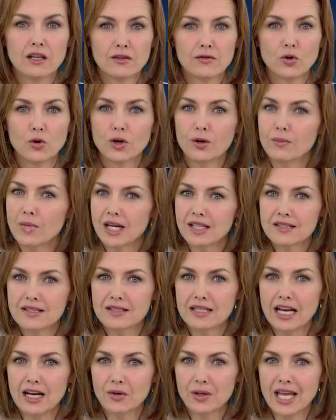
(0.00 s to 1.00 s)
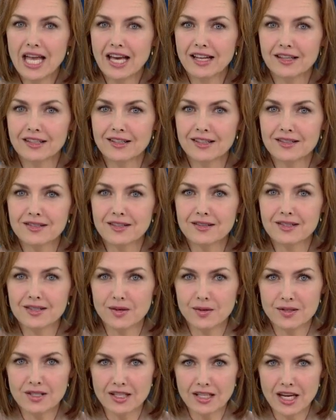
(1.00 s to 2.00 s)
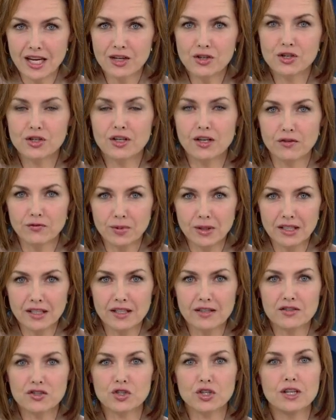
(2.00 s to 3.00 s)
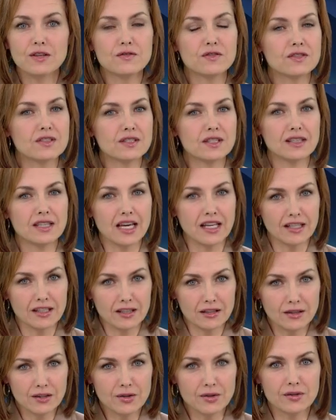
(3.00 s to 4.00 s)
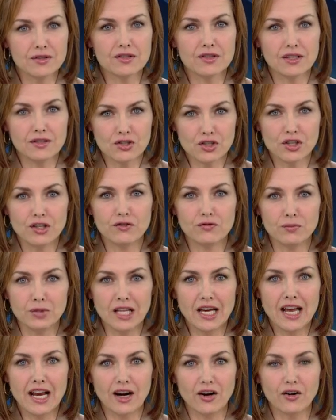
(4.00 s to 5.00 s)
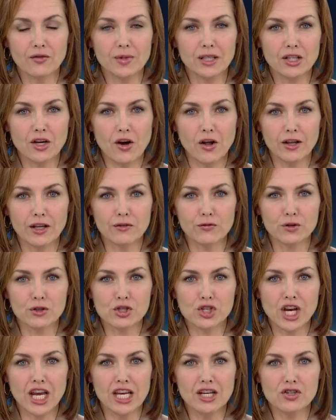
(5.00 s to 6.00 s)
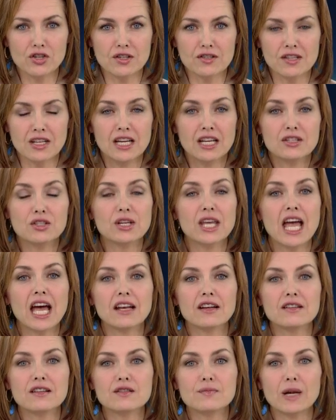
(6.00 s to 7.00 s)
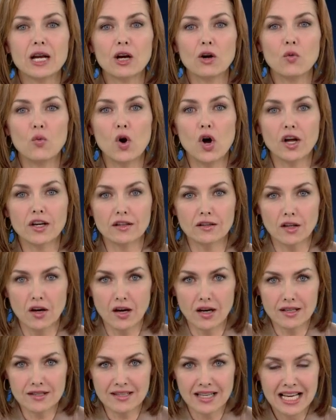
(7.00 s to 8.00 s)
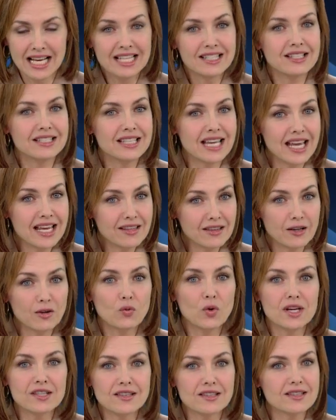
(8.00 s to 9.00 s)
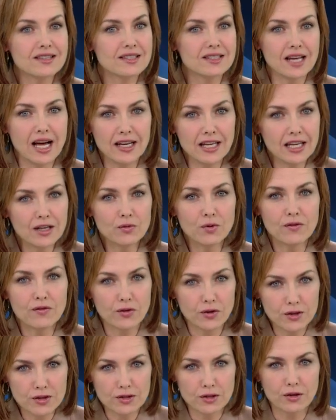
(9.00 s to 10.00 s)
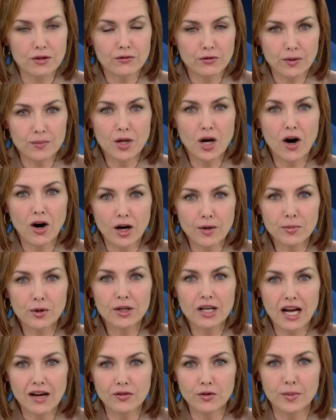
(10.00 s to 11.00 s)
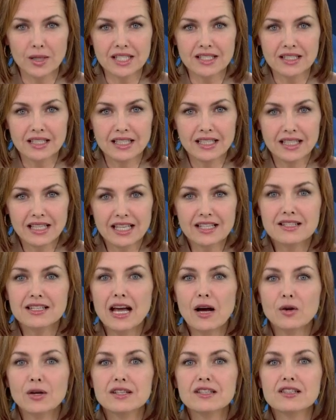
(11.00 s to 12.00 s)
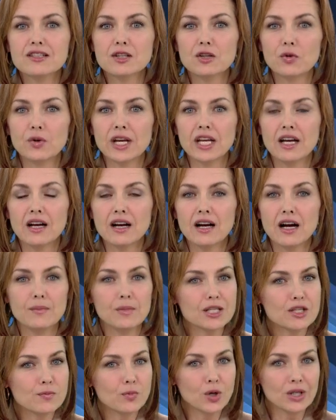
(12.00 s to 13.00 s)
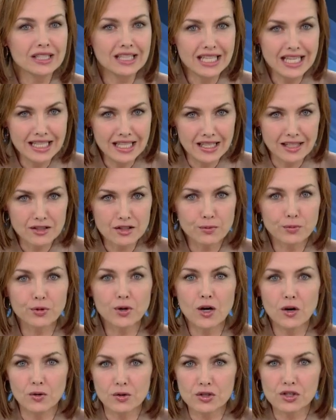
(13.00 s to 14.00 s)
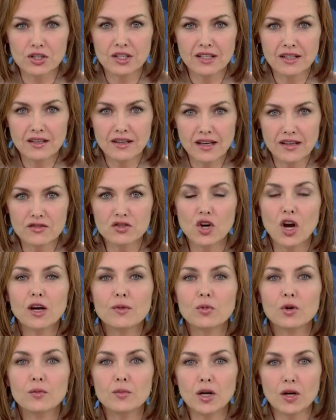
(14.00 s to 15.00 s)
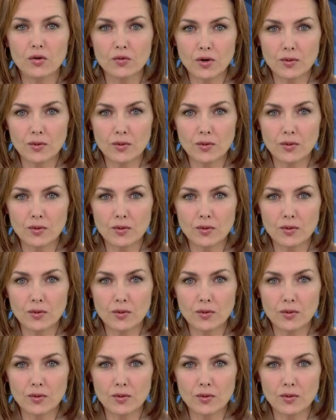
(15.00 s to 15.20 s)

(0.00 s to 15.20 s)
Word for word: For months now, Canada's Association of Police Chiefs, that includes Chief Blair, have been calling for changes to Canada's marijuana laws. Today, there was a stunning reversal from the Harper government. It's now considering a much more lenient approach, as Jacques Bourbeau